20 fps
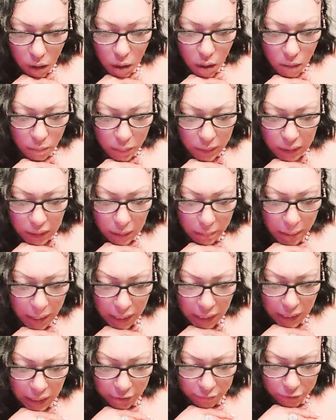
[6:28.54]
But somebody
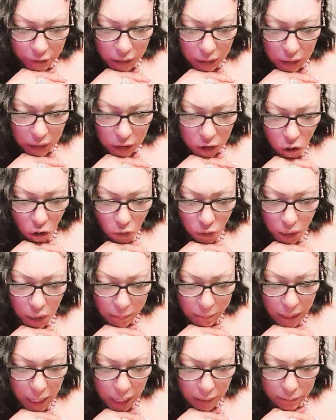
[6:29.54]
definitely is
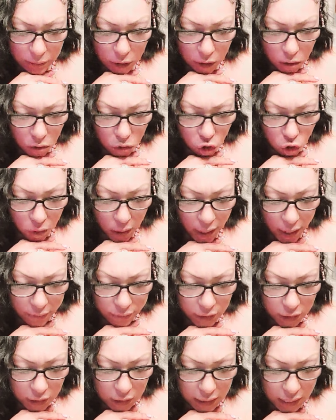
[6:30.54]
overcoming obstacles, drive,
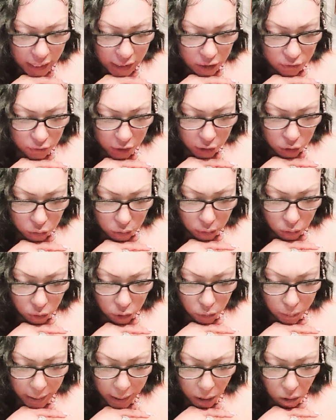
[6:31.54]
success, victory,
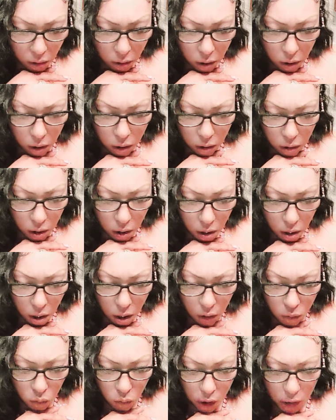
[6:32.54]
willpower, hard,
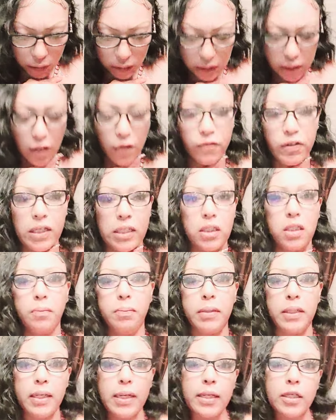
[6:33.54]
hard work,
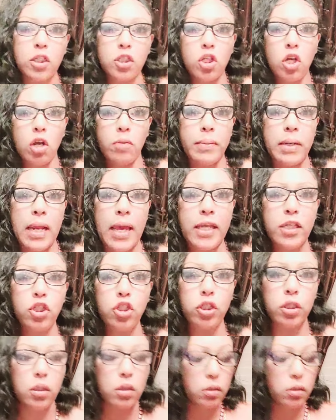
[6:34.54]
self-discipline, and determination.